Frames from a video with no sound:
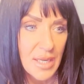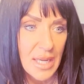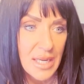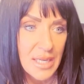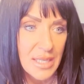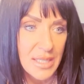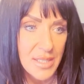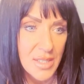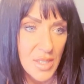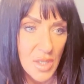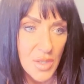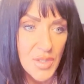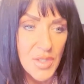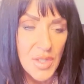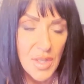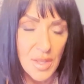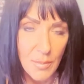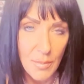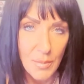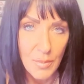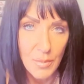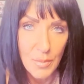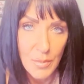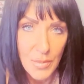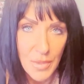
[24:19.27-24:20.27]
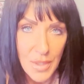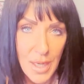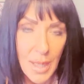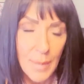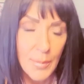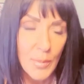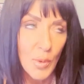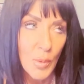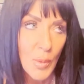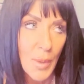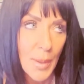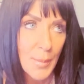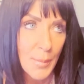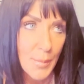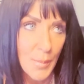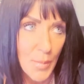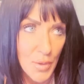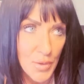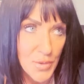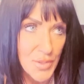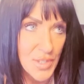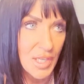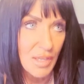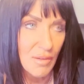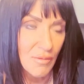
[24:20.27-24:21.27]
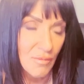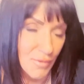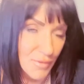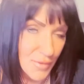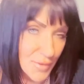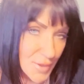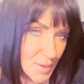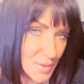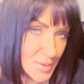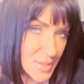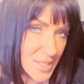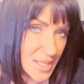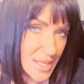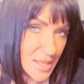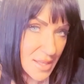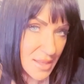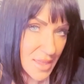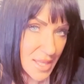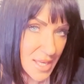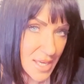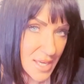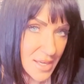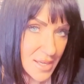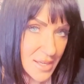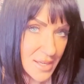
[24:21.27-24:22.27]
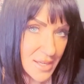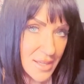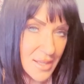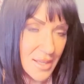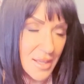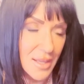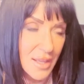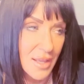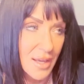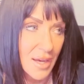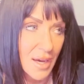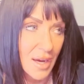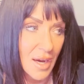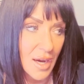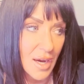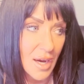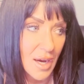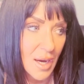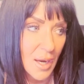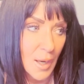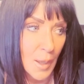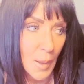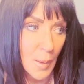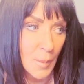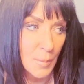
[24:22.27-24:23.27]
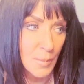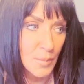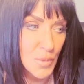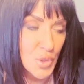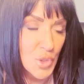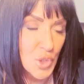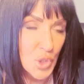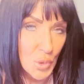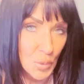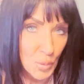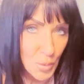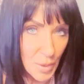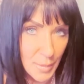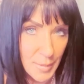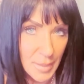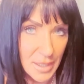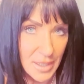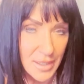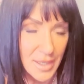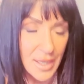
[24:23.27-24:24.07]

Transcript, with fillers: and it is also the number one most confusing thing um, to women.